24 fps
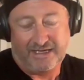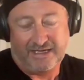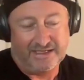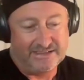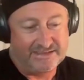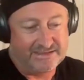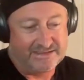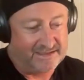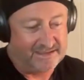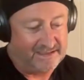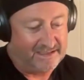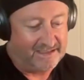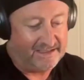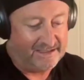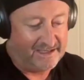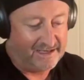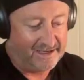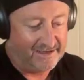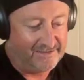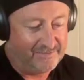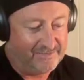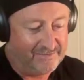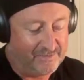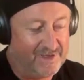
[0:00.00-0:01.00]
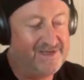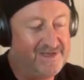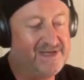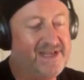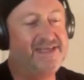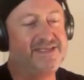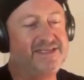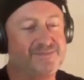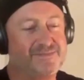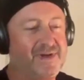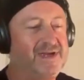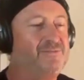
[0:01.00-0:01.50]
is, you
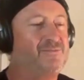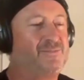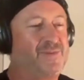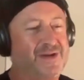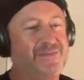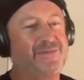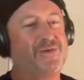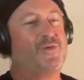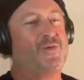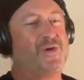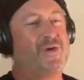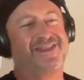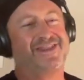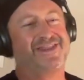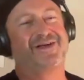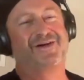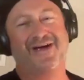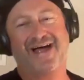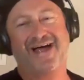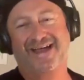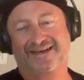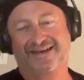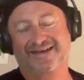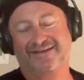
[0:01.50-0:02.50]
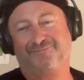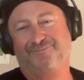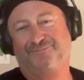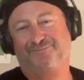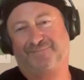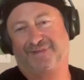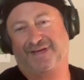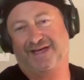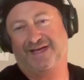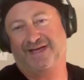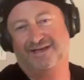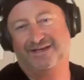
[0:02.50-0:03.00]
need to meet people where they're at
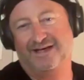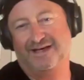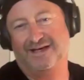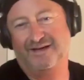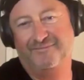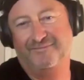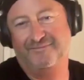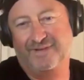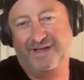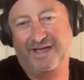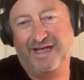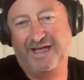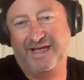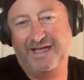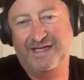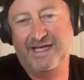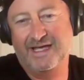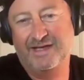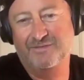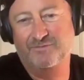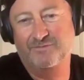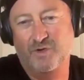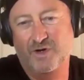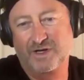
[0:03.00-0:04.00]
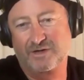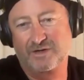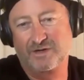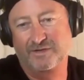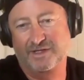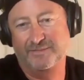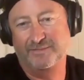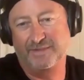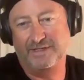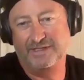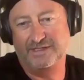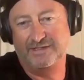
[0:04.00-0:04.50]
and work
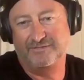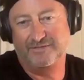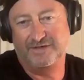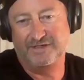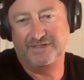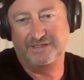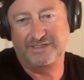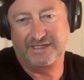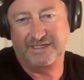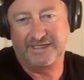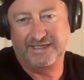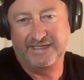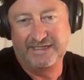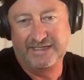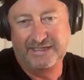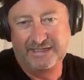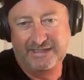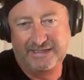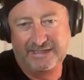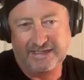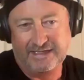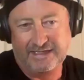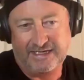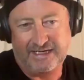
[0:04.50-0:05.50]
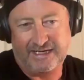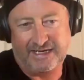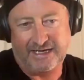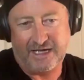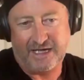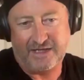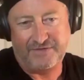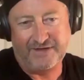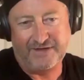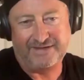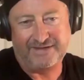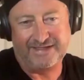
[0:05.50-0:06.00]
on them individually.
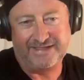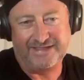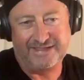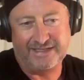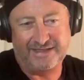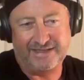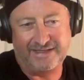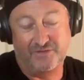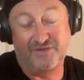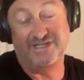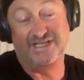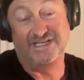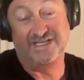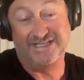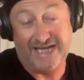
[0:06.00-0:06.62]
I think that there